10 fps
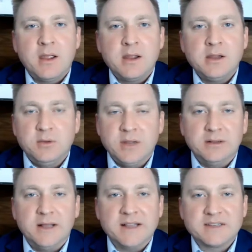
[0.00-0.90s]
you get
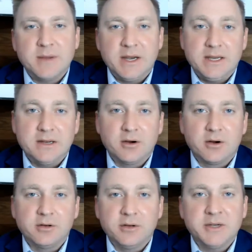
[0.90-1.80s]
less money in
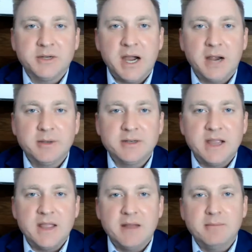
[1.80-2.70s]
early retirement
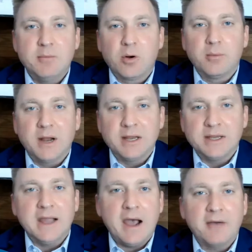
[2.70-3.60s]
and then more
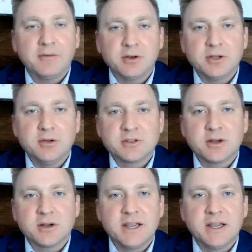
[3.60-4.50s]
money after you
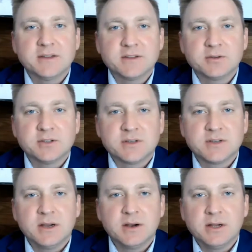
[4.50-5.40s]
start taking Social
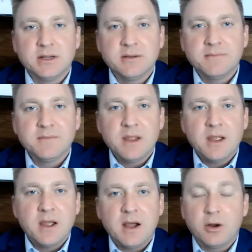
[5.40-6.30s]
Security.
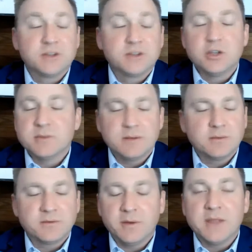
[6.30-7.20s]

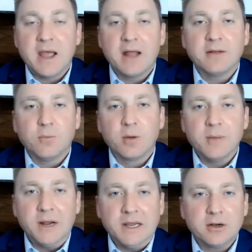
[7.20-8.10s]
Flip that, more
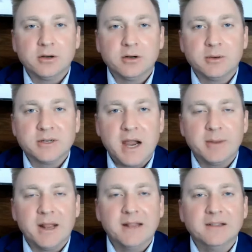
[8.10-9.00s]
money in early
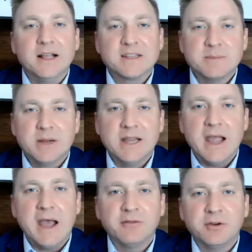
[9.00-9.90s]
retirement and less money
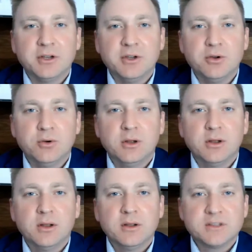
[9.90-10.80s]
after you
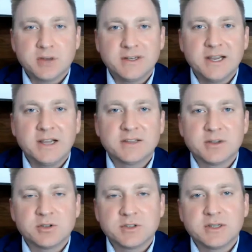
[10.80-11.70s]
start taking
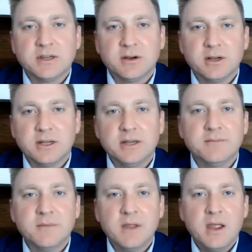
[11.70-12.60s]
Social Security
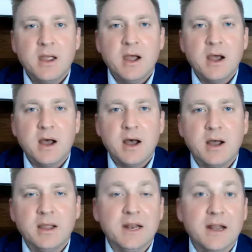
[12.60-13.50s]
in
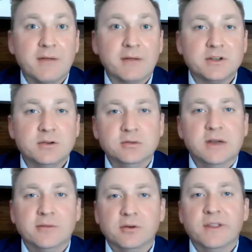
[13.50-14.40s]
an effort to
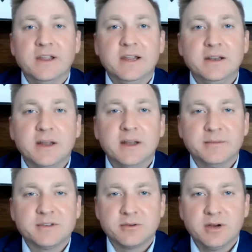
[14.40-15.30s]
level the
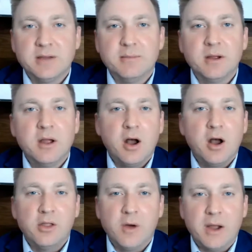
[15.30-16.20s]
income stream.
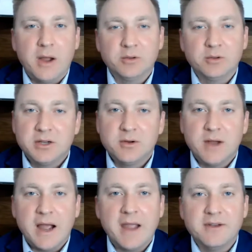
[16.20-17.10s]
Although I will tell
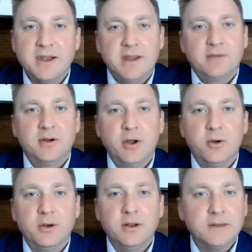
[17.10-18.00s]
you, I have never
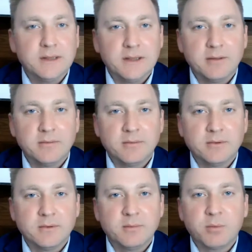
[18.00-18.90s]
known, in the
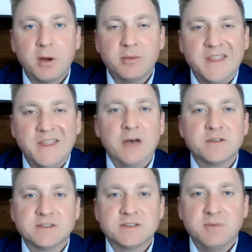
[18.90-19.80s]
probably
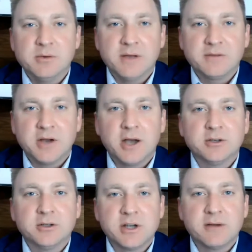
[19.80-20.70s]
thousands of people I've talked
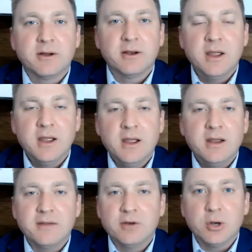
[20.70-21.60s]
to at Chevron,
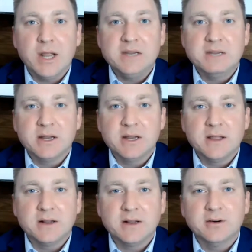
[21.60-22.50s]
never known anybody
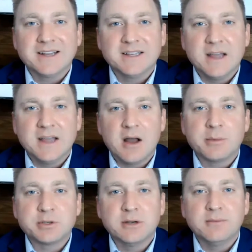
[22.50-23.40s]
that elected that
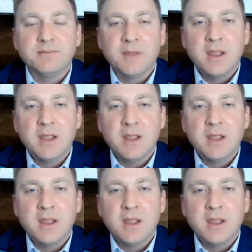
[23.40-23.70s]
option.